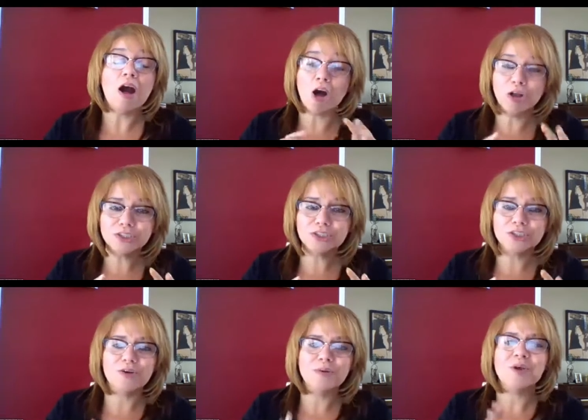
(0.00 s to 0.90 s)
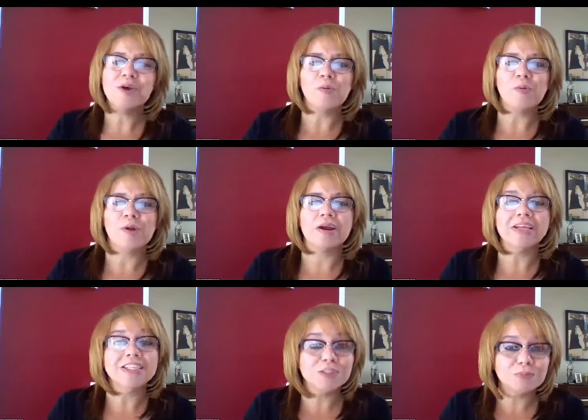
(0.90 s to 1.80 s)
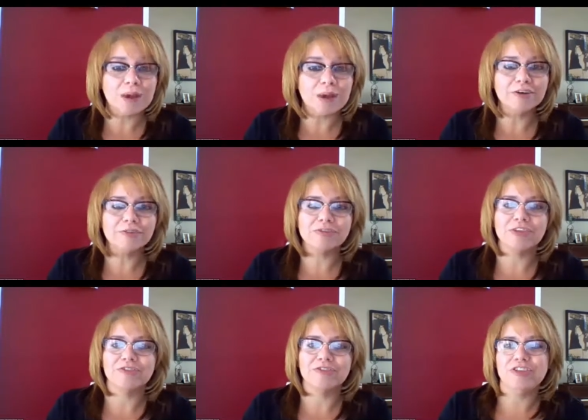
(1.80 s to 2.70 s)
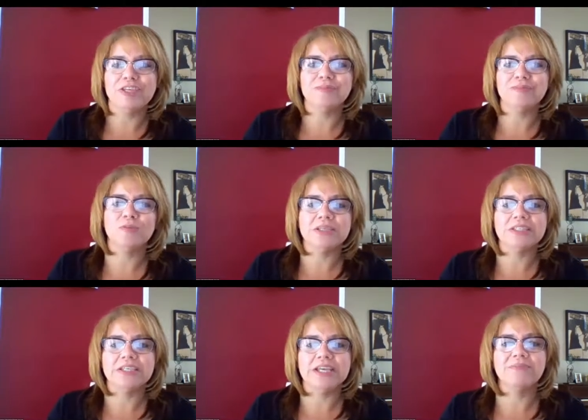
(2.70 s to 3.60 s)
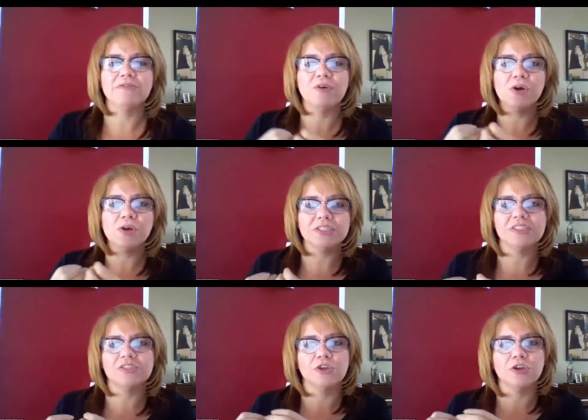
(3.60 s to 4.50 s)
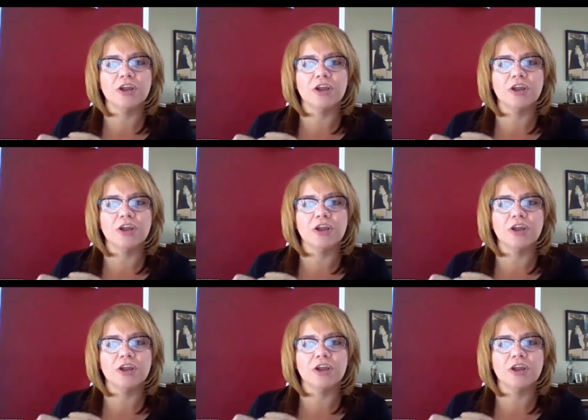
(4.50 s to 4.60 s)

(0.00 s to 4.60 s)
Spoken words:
Also, we are inspired the team to maintain the focus in their